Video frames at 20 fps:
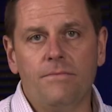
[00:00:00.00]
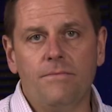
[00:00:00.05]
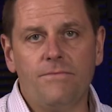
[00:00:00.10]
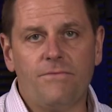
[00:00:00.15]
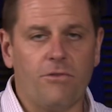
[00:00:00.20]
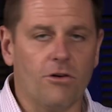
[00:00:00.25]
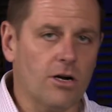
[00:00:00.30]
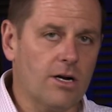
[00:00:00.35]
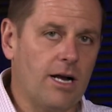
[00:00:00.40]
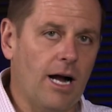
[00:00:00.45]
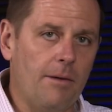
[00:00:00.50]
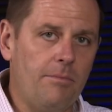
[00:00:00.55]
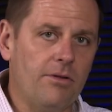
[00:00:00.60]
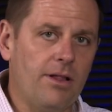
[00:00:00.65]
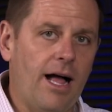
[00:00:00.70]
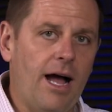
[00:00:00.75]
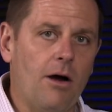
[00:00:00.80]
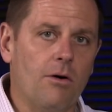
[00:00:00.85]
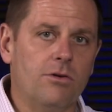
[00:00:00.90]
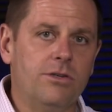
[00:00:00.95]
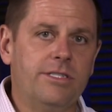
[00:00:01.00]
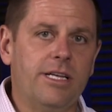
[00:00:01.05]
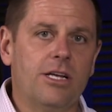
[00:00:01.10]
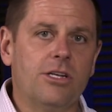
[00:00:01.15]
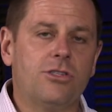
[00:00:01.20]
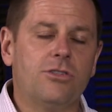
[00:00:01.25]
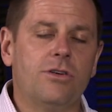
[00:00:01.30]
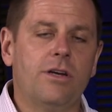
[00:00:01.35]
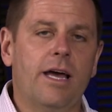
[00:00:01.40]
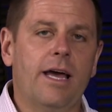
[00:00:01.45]
for a couple hours
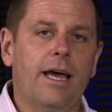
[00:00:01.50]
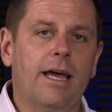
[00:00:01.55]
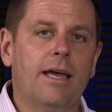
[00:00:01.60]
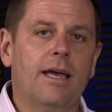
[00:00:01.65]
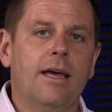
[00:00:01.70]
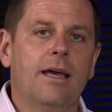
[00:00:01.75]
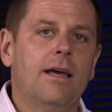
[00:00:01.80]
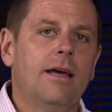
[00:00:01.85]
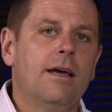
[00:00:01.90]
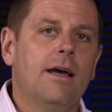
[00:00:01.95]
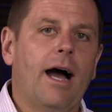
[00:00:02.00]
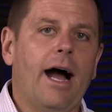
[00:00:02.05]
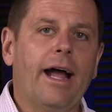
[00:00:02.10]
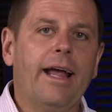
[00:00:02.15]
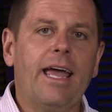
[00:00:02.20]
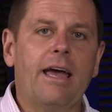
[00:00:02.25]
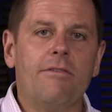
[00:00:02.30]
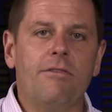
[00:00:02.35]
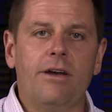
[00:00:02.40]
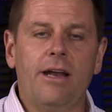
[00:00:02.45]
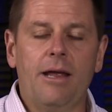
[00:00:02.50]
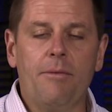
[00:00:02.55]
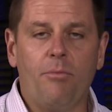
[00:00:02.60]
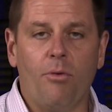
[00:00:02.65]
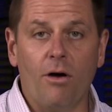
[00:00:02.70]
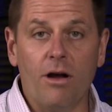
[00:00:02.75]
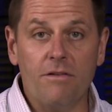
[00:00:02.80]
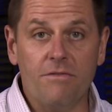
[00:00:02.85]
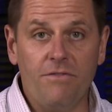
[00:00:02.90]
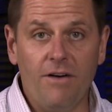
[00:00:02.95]
yesterday. I gave it an
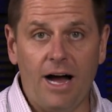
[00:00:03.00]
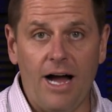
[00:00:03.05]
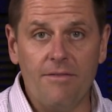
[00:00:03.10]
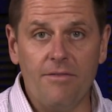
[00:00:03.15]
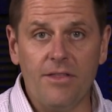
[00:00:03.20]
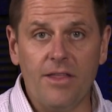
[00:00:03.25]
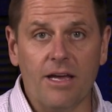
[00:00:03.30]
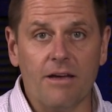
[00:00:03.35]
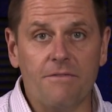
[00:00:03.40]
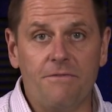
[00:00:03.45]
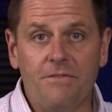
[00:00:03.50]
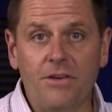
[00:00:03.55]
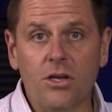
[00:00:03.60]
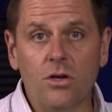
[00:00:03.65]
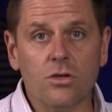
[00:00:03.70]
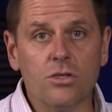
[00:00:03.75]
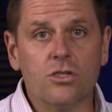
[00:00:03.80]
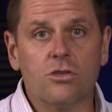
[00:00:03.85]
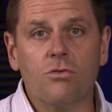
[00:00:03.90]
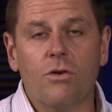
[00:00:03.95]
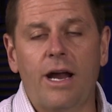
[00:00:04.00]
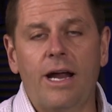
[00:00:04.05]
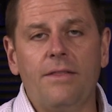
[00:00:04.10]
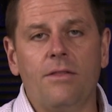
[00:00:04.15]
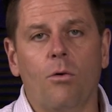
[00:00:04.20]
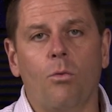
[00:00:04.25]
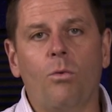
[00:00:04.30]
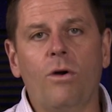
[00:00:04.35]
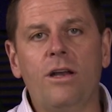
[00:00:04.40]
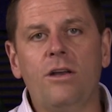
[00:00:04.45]
8.5. I think it feels great.
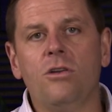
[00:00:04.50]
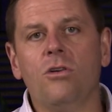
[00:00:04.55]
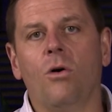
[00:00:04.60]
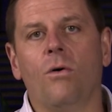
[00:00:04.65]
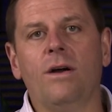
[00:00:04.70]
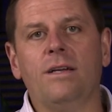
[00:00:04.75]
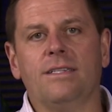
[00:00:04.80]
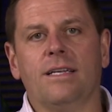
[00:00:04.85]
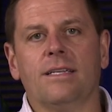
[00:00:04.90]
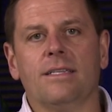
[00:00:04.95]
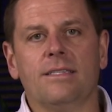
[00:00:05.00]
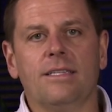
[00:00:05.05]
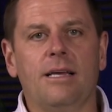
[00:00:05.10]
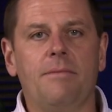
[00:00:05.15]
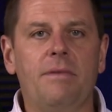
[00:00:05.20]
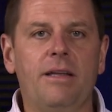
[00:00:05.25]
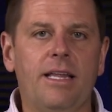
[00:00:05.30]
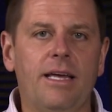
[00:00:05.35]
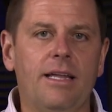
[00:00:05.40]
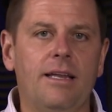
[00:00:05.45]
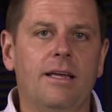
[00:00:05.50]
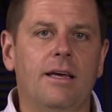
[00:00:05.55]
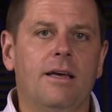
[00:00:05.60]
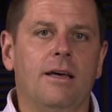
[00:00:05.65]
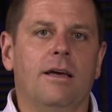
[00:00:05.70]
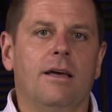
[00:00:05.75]
The wind noise is limited.